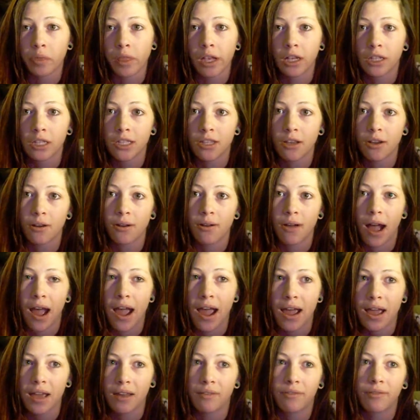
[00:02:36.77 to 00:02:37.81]
So
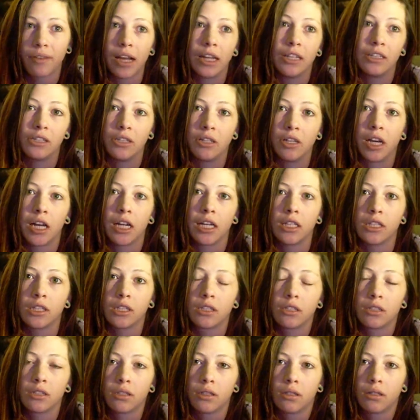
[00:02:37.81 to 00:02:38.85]
I advise you guys
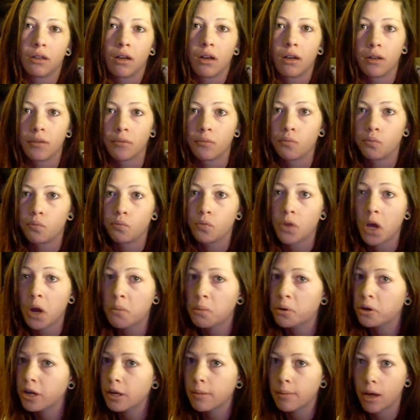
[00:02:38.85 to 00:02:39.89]
to not
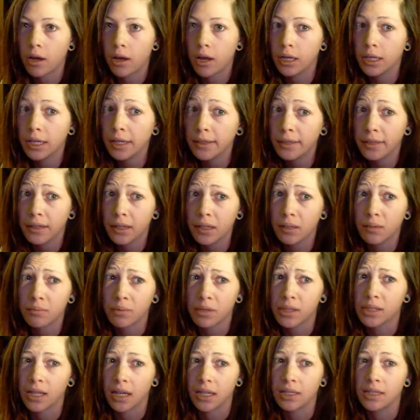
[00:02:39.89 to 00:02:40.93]
worry about anything
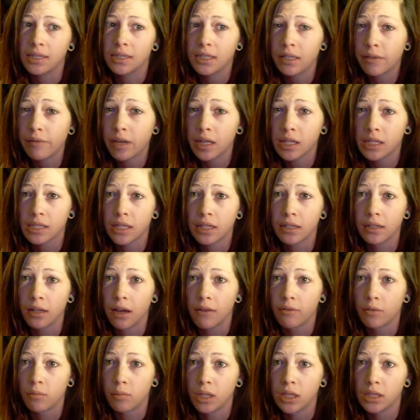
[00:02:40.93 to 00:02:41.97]
besides civics and
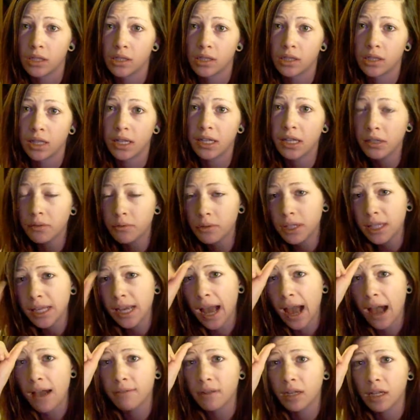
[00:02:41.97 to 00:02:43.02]
governments. It didn't really
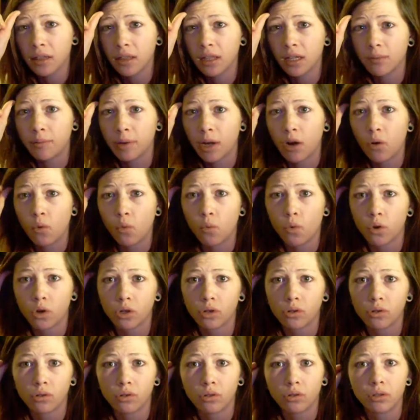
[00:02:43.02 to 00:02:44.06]
have anything about
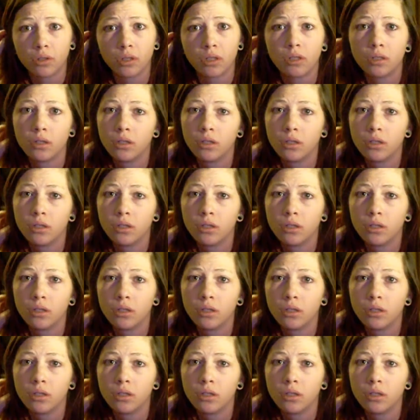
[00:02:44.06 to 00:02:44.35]
world